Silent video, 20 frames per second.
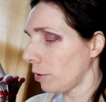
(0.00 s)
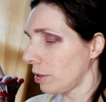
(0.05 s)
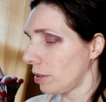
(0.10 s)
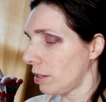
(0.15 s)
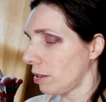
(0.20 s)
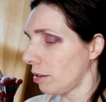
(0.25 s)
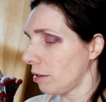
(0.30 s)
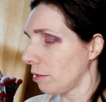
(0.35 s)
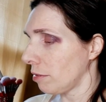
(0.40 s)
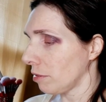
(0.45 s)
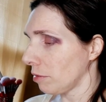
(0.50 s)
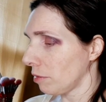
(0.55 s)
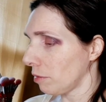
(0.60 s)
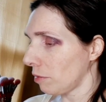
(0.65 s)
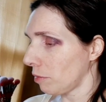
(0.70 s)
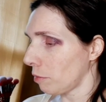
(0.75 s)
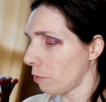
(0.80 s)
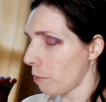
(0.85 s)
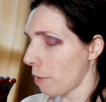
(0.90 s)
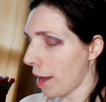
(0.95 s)
with the
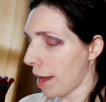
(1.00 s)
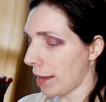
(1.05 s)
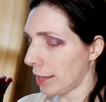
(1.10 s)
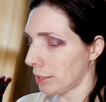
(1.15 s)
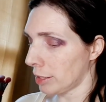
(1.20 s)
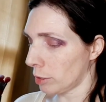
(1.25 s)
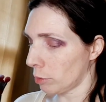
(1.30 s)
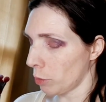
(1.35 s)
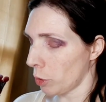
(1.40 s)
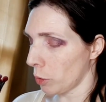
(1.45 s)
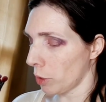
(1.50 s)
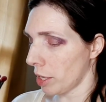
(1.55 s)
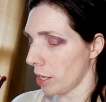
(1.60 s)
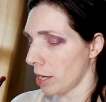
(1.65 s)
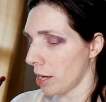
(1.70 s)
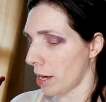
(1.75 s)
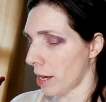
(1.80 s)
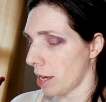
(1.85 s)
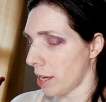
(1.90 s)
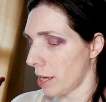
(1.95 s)
mad
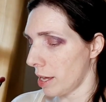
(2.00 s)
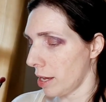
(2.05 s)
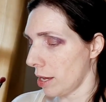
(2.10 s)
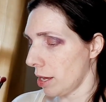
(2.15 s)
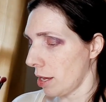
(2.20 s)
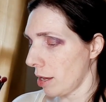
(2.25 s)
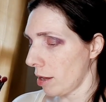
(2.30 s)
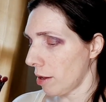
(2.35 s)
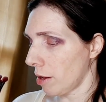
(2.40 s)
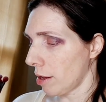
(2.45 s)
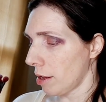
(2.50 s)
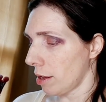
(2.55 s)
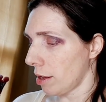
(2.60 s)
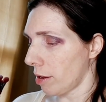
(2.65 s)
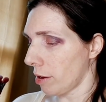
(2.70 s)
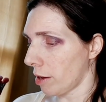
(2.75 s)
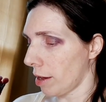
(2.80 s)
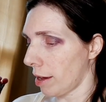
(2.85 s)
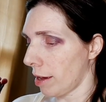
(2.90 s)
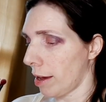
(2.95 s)
smoky eye.
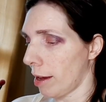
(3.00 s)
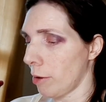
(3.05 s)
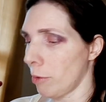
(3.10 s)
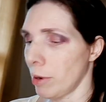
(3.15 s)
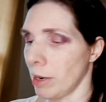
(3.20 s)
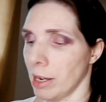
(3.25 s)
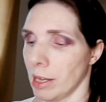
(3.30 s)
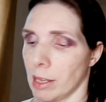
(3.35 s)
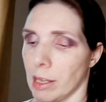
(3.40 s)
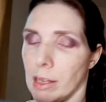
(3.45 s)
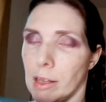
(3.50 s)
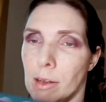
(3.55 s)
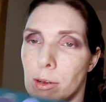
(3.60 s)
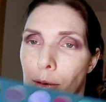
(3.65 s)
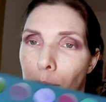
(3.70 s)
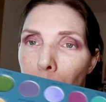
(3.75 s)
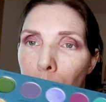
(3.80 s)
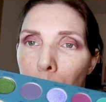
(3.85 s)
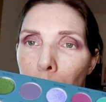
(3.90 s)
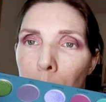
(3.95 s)
Okay, I want to
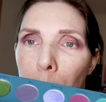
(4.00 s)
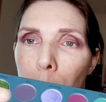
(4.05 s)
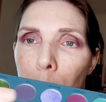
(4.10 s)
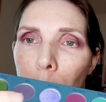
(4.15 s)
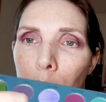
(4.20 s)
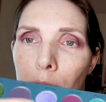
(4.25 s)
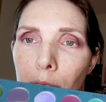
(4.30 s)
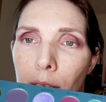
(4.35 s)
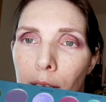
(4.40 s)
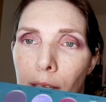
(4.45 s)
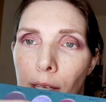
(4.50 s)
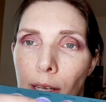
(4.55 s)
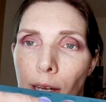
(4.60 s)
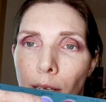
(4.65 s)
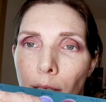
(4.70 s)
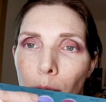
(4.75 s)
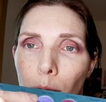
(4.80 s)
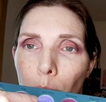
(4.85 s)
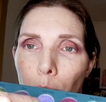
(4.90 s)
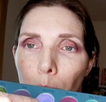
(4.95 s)
use
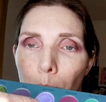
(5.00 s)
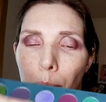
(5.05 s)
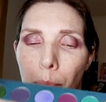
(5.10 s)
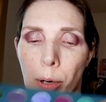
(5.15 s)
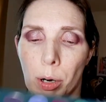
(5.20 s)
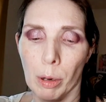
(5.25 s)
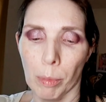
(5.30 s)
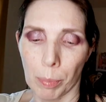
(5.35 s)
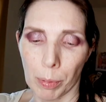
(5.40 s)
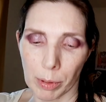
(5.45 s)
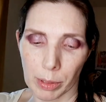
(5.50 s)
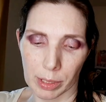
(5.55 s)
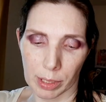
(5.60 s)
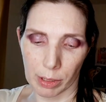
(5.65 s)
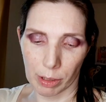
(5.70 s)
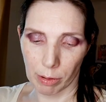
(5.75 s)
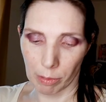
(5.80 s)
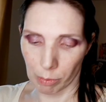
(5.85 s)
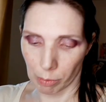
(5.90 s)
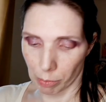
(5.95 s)
these purples.
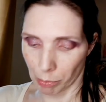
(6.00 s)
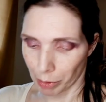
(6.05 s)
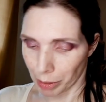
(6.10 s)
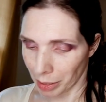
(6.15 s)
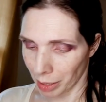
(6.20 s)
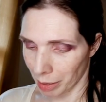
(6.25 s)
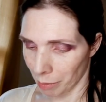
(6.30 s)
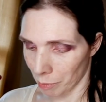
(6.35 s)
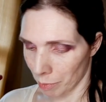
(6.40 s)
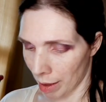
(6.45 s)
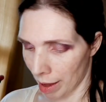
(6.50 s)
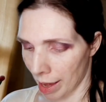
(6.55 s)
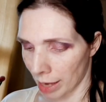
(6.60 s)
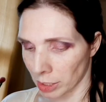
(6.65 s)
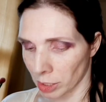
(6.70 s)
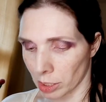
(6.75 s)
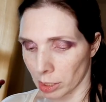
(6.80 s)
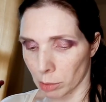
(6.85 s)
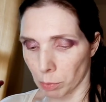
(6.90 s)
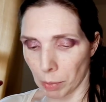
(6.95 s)
They don't really
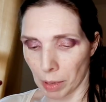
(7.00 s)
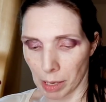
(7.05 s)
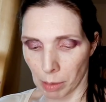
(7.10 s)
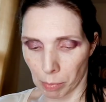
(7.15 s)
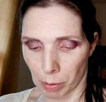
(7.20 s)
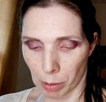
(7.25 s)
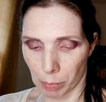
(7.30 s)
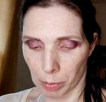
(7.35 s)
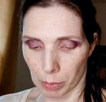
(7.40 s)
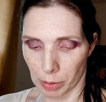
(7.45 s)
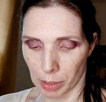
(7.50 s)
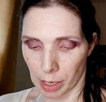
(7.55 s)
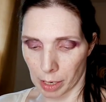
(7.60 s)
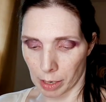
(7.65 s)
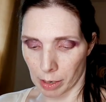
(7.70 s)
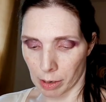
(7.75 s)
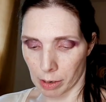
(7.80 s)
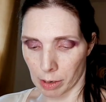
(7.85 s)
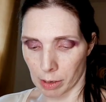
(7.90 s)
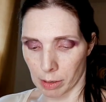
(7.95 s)
match this pink purple
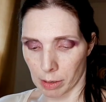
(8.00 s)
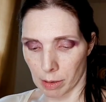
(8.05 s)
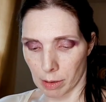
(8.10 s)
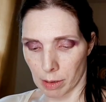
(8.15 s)
here.